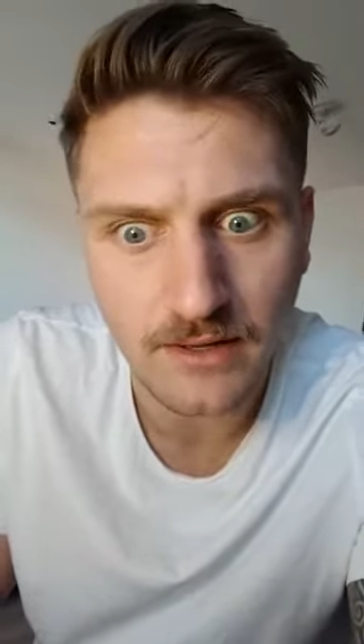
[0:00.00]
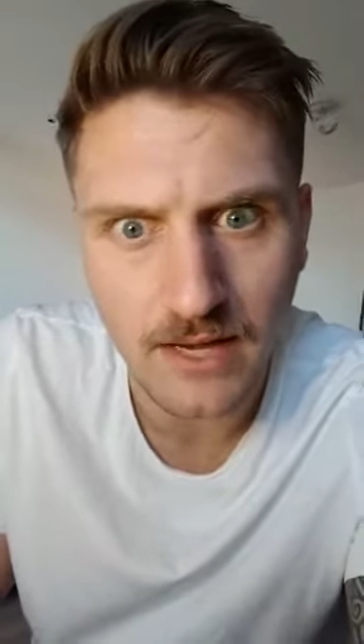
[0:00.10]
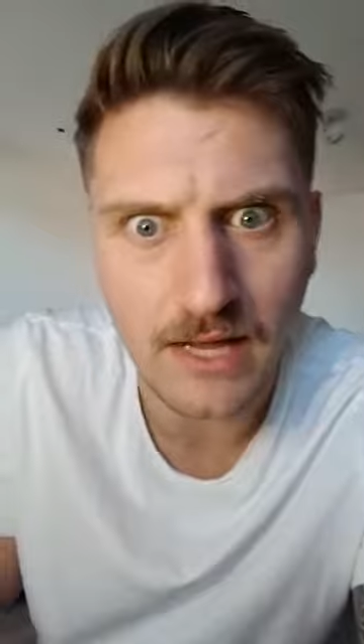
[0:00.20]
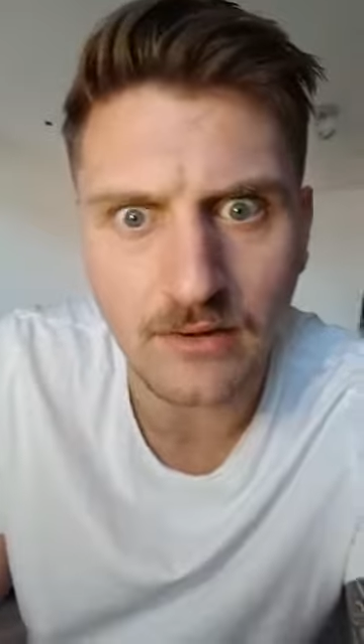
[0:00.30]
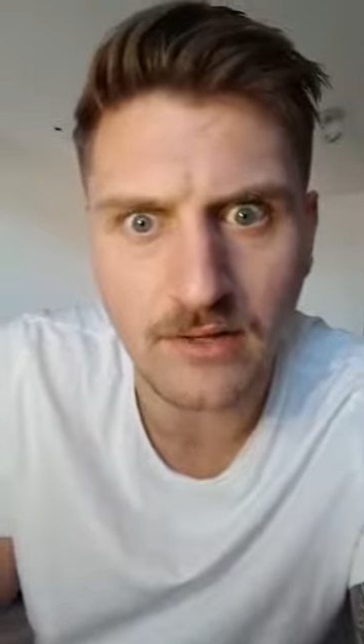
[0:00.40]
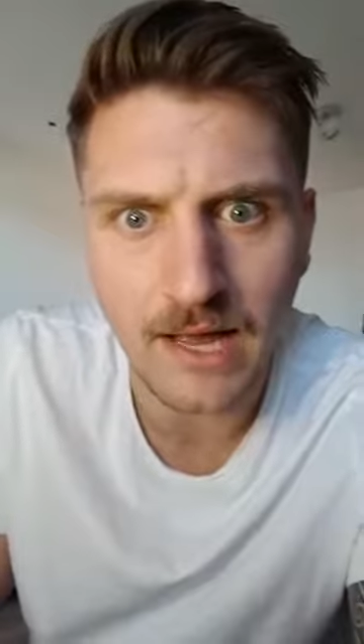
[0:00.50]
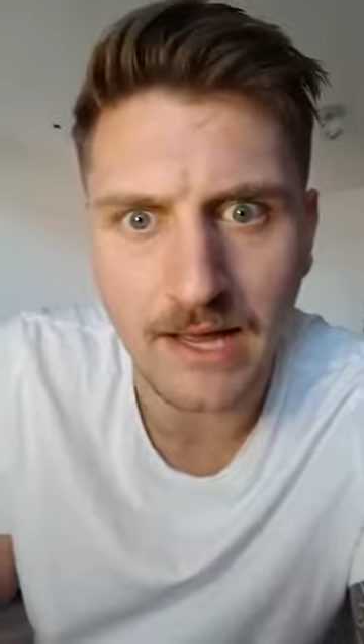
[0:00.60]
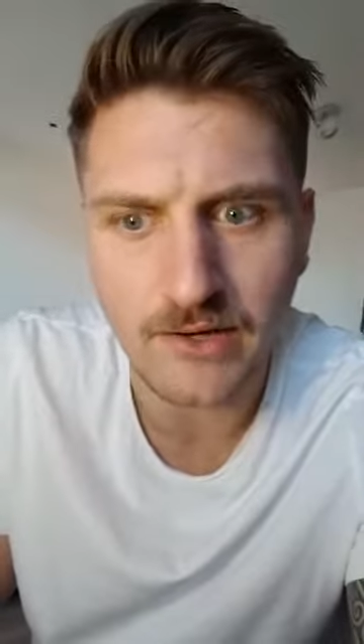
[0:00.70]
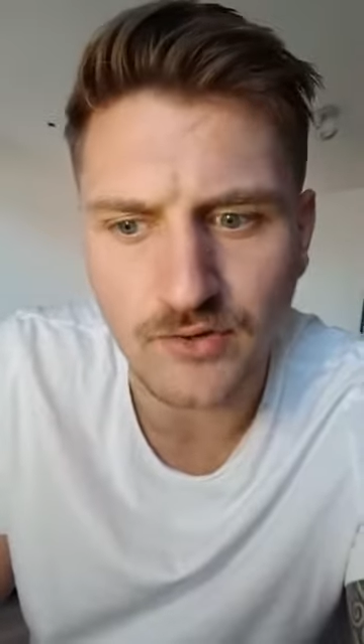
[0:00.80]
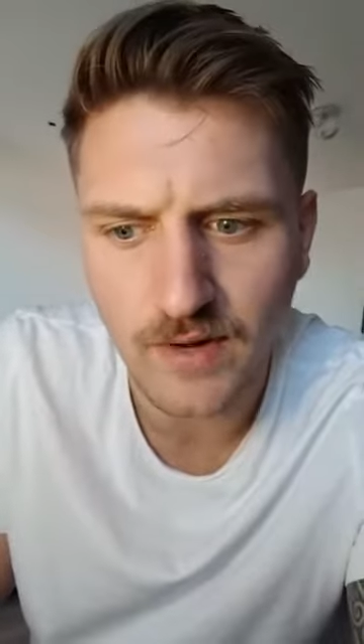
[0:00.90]
Now you
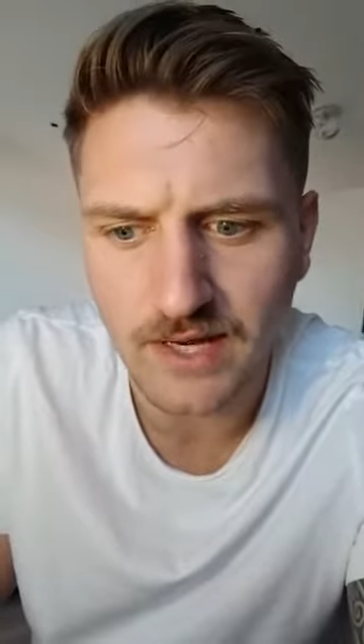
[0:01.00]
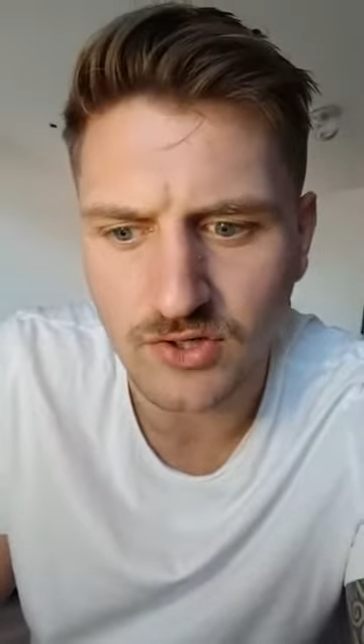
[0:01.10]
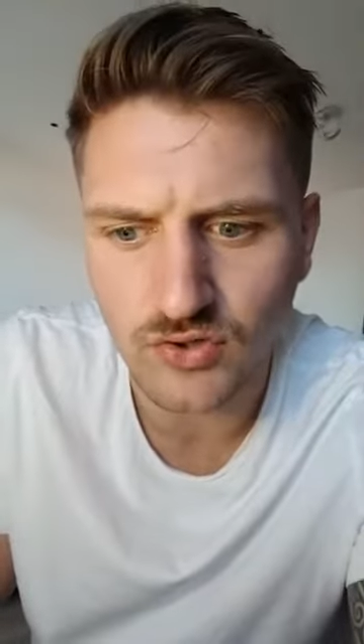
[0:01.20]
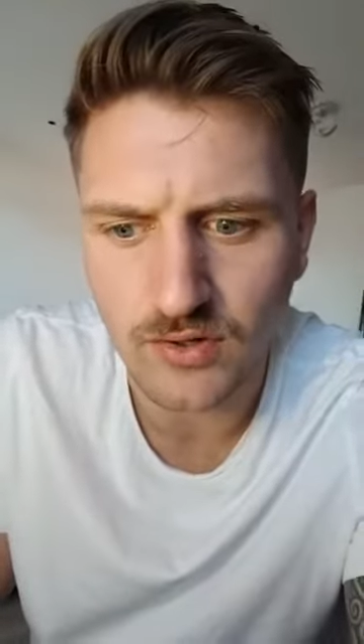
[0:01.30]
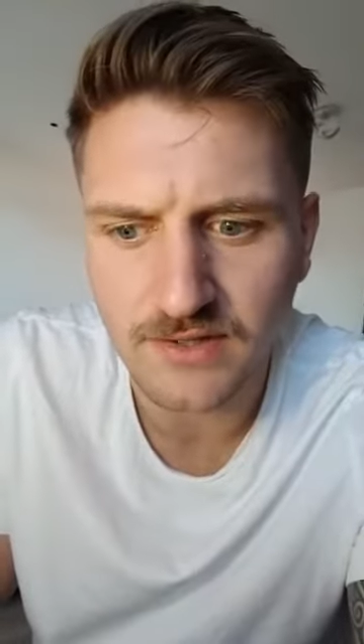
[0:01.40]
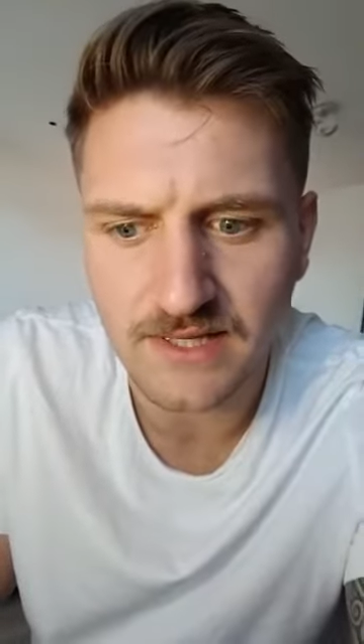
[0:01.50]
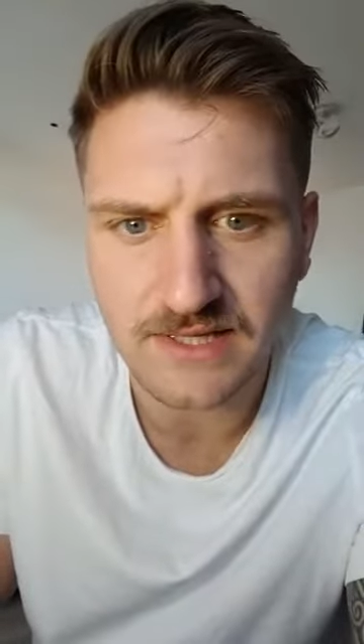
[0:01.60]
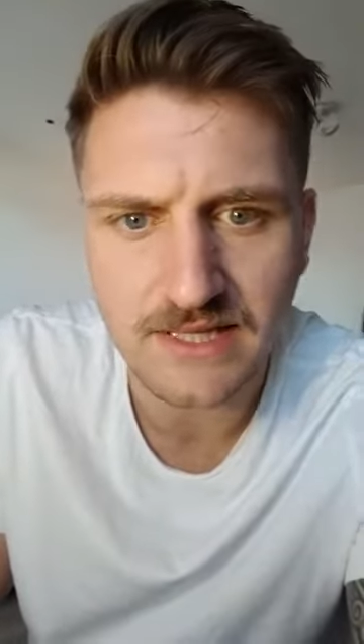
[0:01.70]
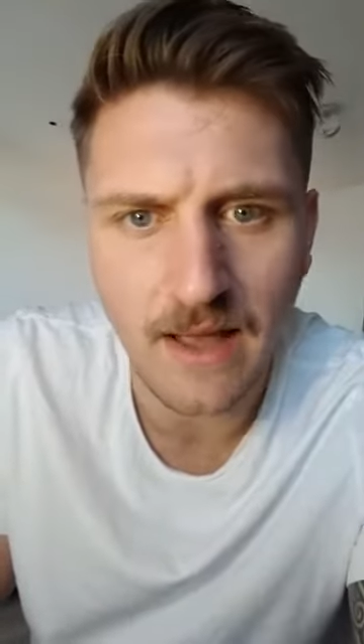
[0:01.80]
add drink and drugs into